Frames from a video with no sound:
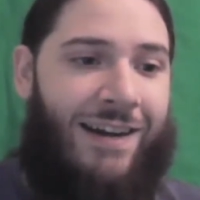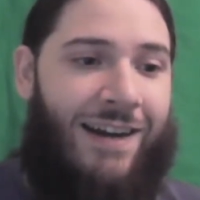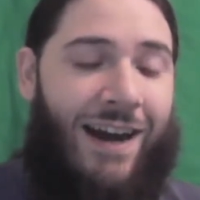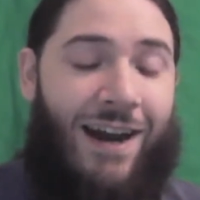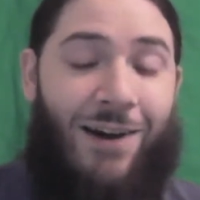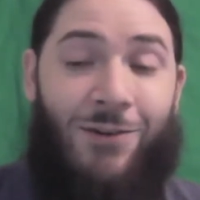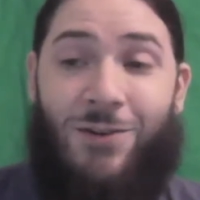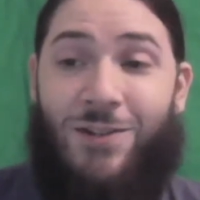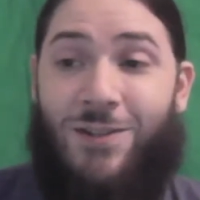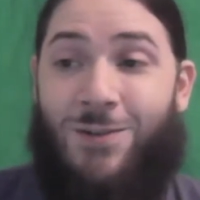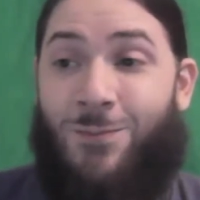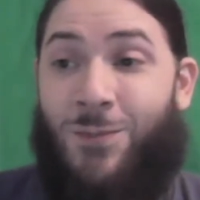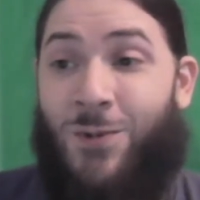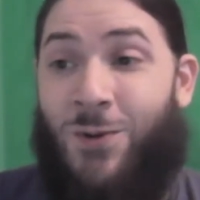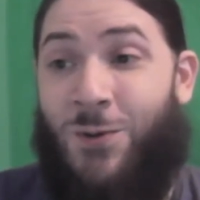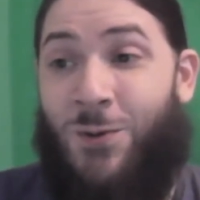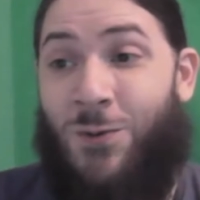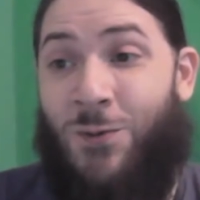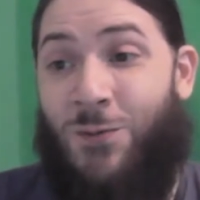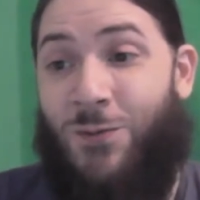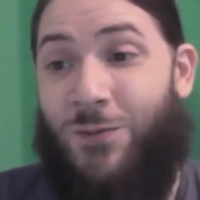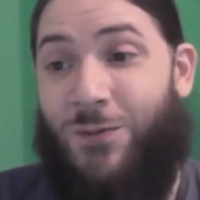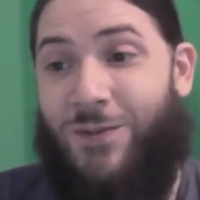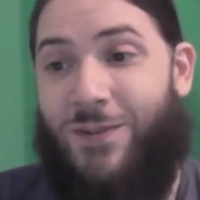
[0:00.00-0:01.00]
was
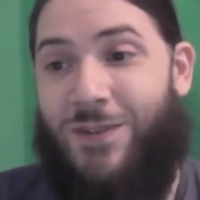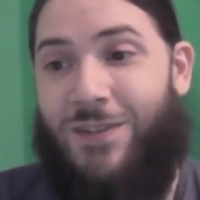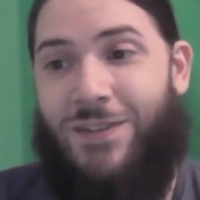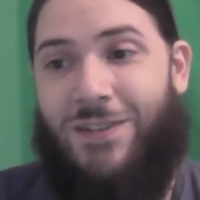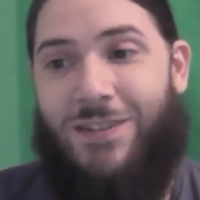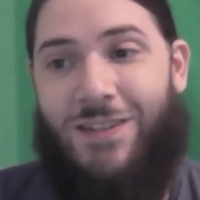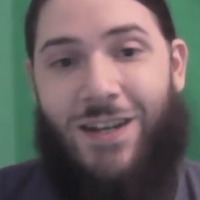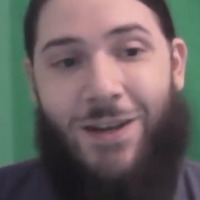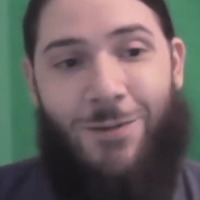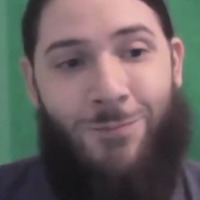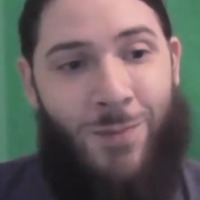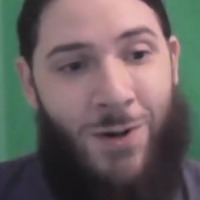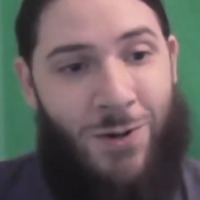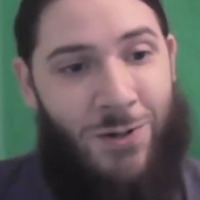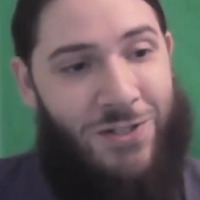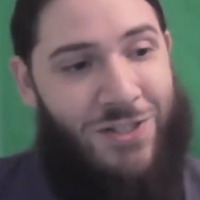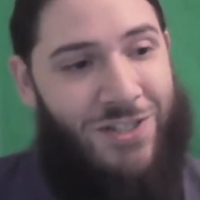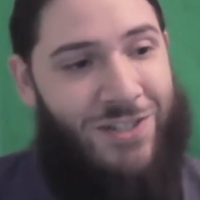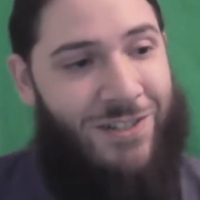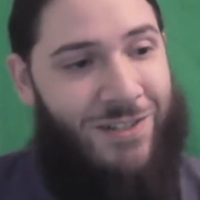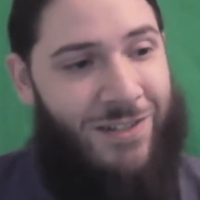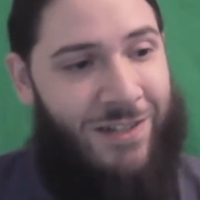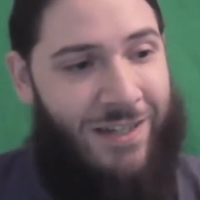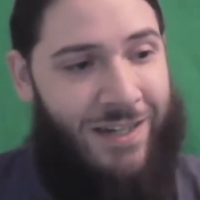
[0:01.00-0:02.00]
moved
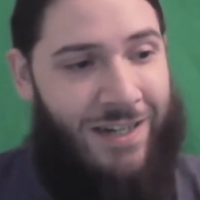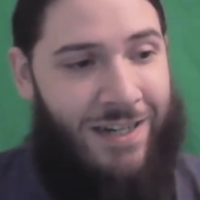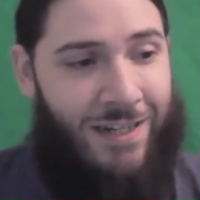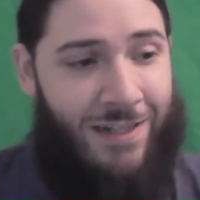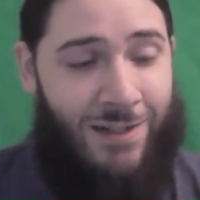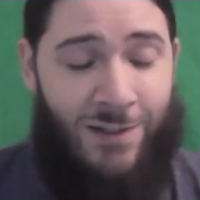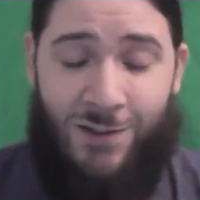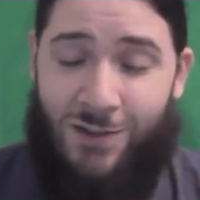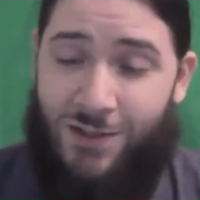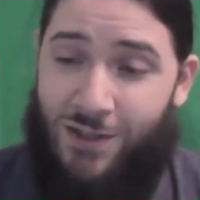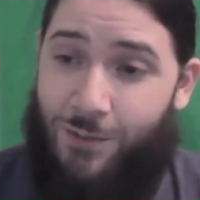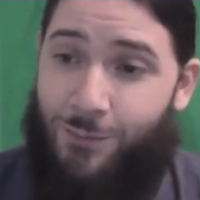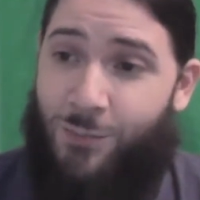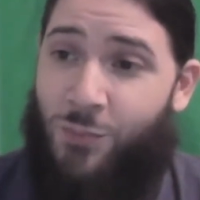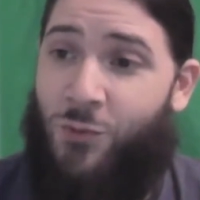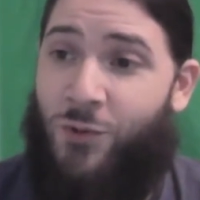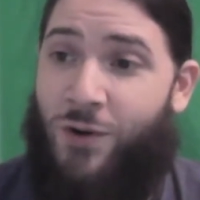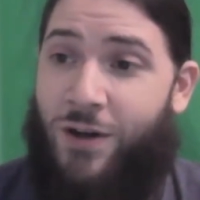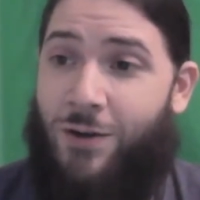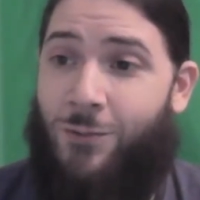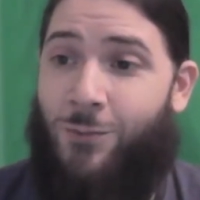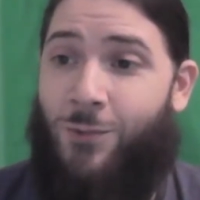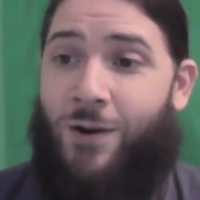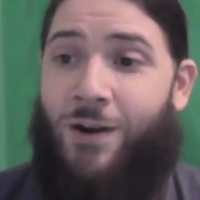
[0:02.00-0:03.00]
emotionally to the
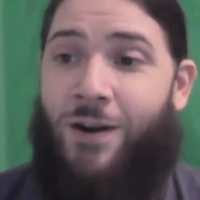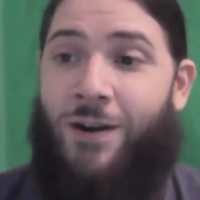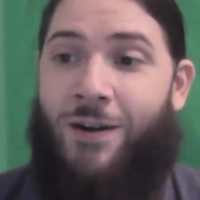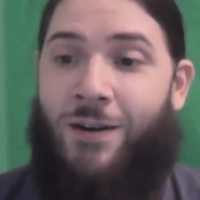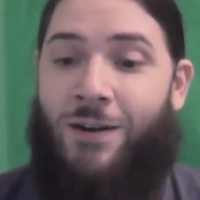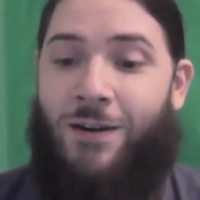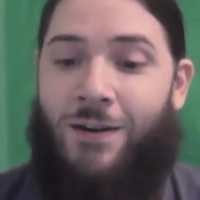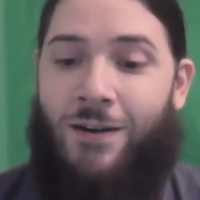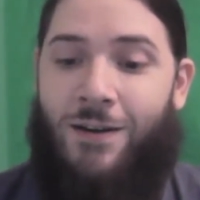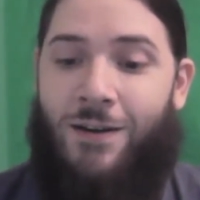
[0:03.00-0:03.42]
point where